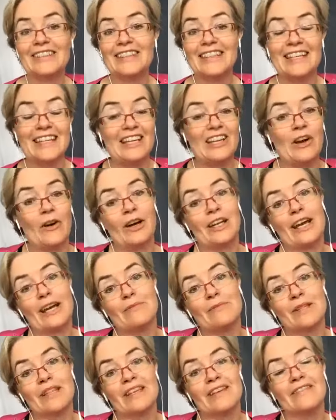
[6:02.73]
you know, and I
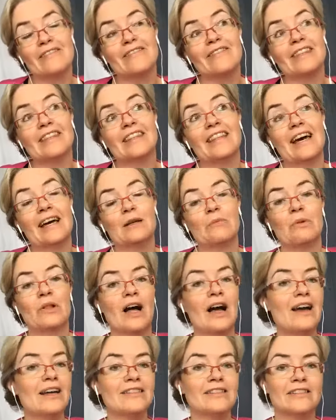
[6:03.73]
believe that that
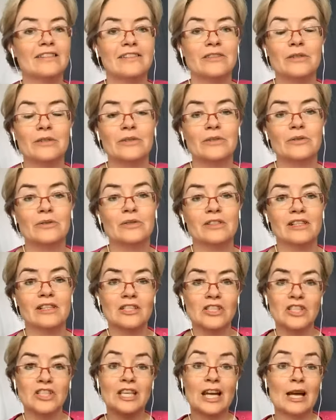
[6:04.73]
applies to such
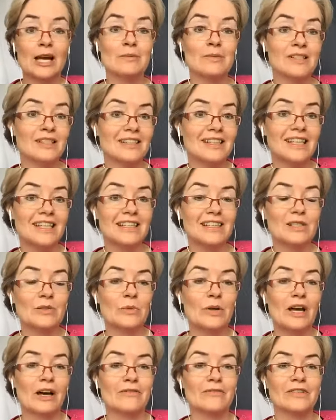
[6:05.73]
a time as this. We
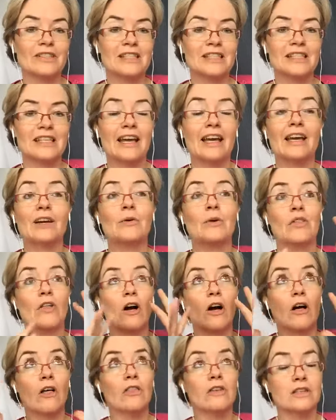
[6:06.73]
often say, with
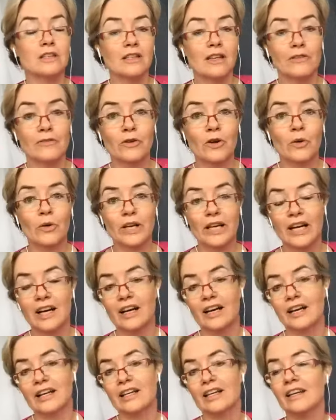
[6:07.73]
all the stuff going
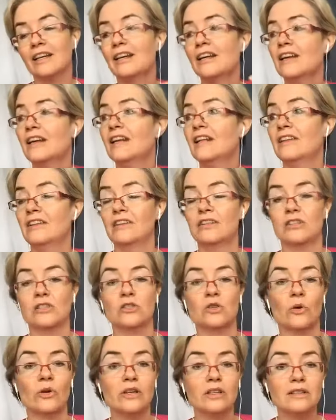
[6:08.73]
on, the
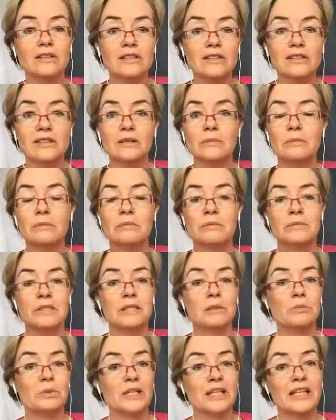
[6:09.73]
soil's
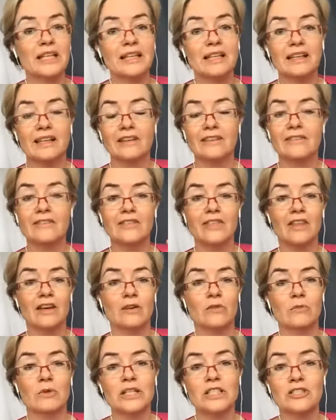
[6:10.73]
depleted of the
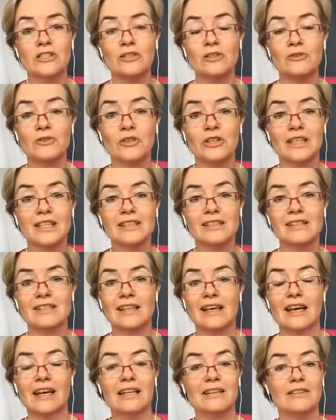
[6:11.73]
rich nutrients
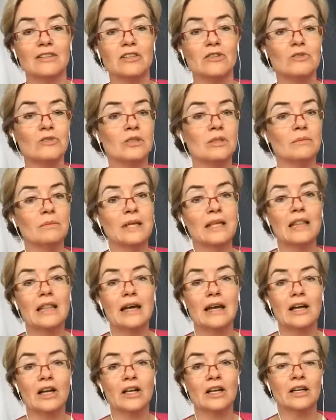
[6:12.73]
that used to be
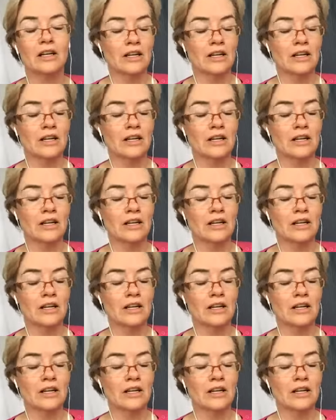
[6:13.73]
there.